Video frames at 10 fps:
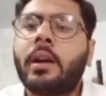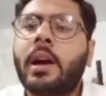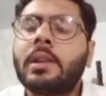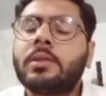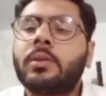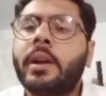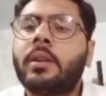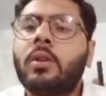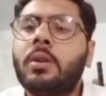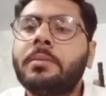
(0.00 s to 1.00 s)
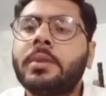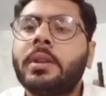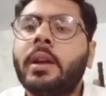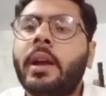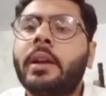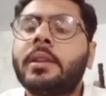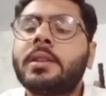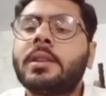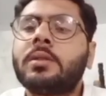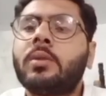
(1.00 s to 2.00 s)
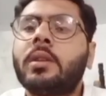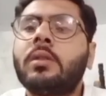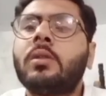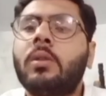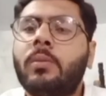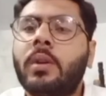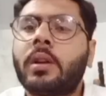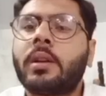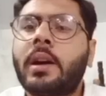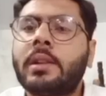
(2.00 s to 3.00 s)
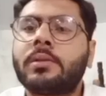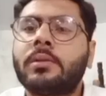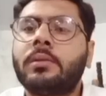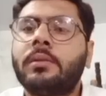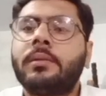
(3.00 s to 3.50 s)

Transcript: also in homes, and this is your homework also.